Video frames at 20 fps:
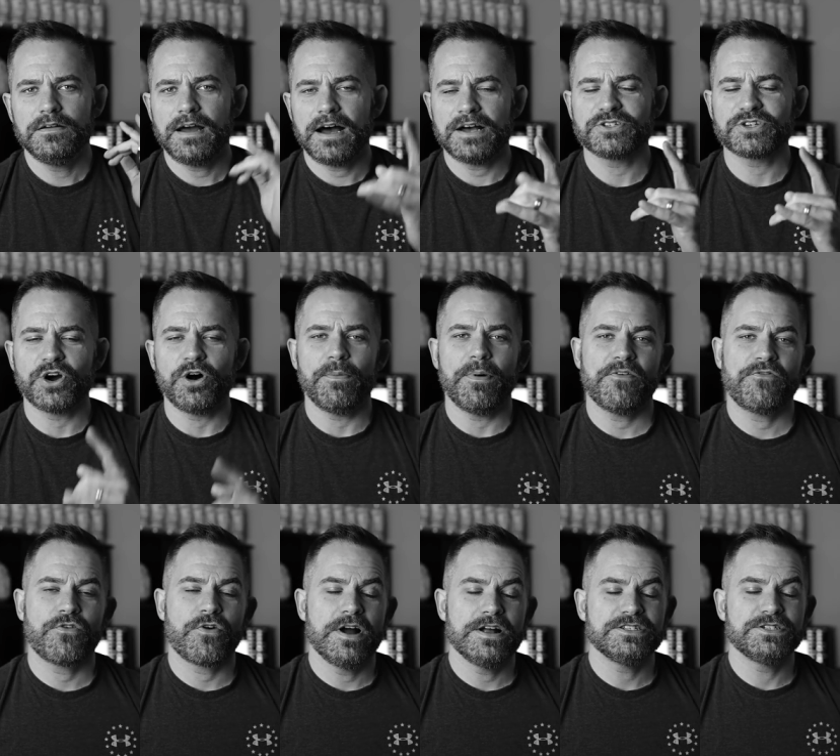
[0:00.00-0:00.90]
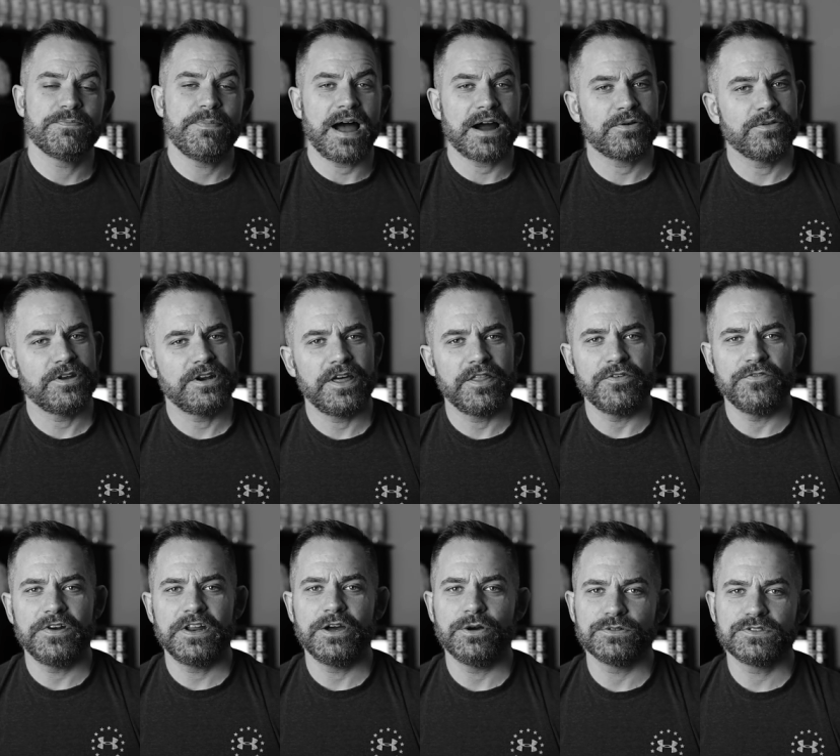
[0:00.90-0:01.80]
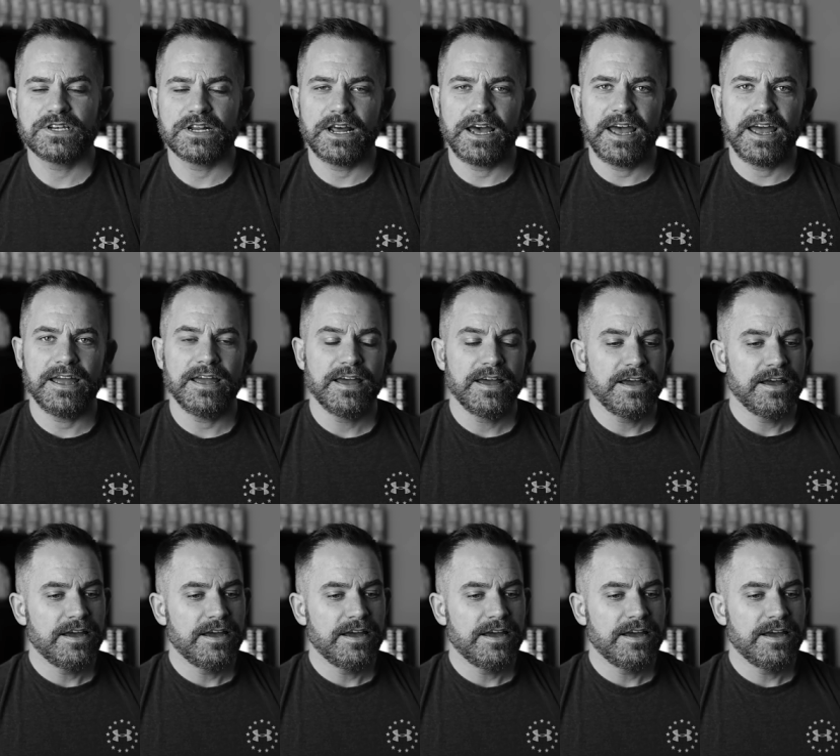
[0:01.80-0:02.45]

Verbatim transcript: How's it going, my friends? Back with another video today.